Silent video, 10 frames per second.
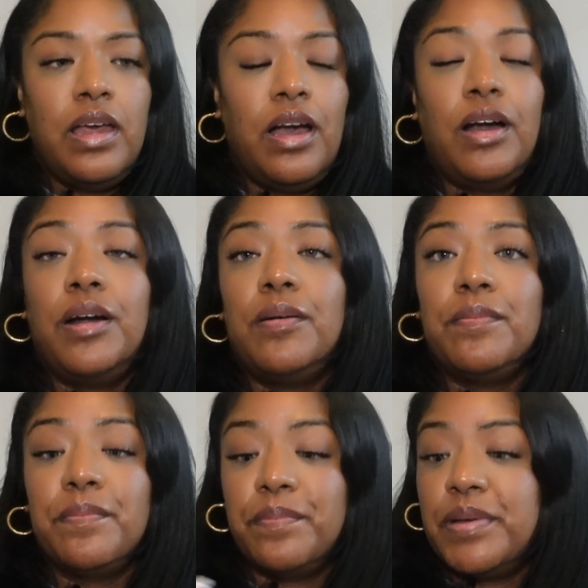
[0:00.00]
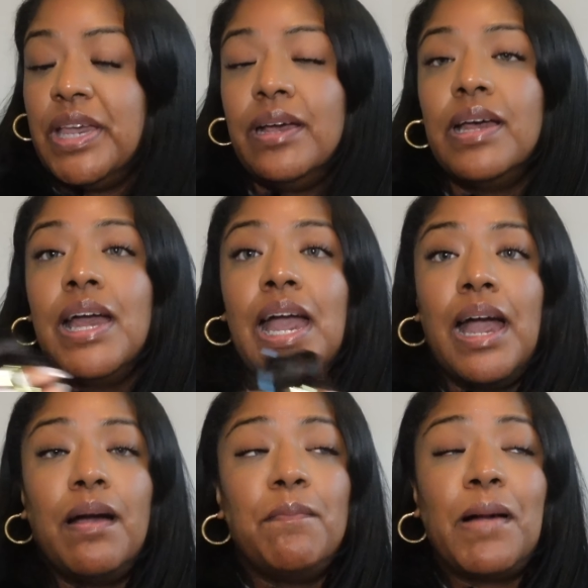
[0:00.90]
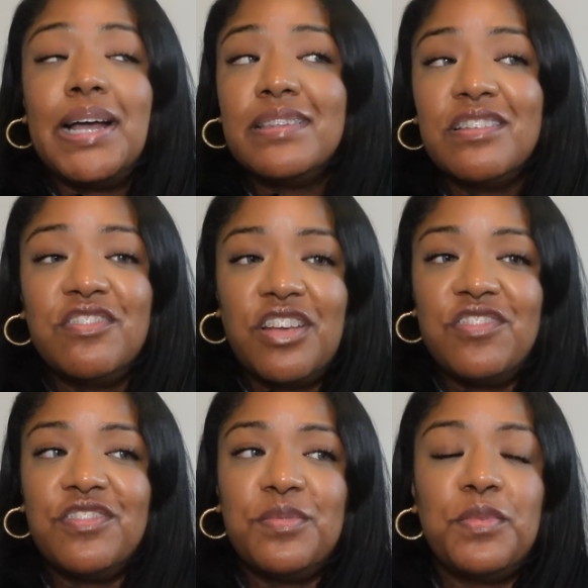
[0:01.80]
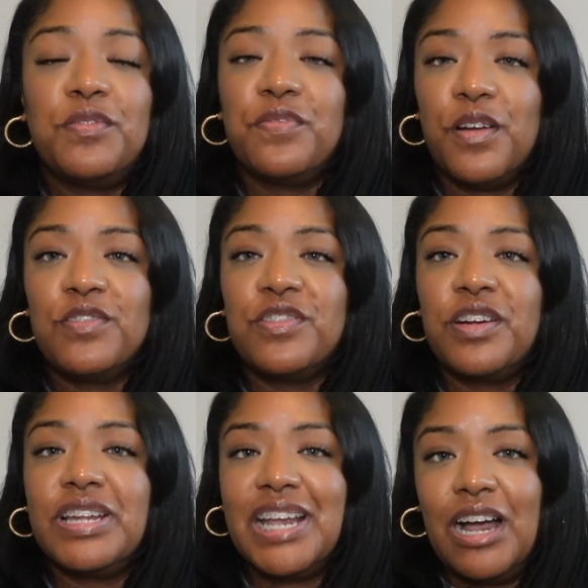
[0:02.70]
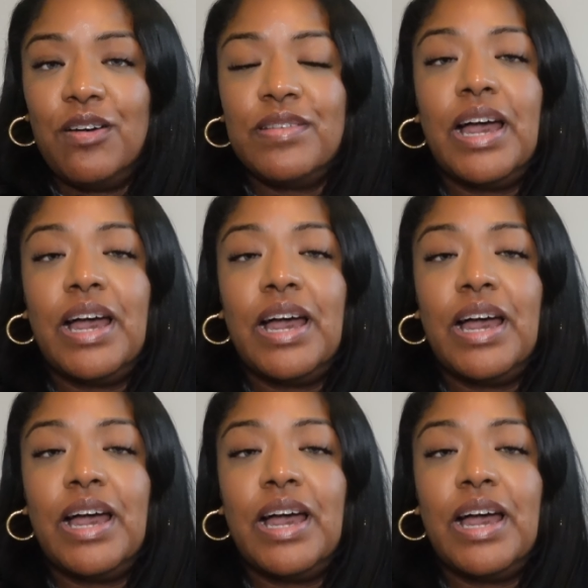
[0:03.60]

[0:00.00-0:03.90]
But yeah, my suggestion when first starting out,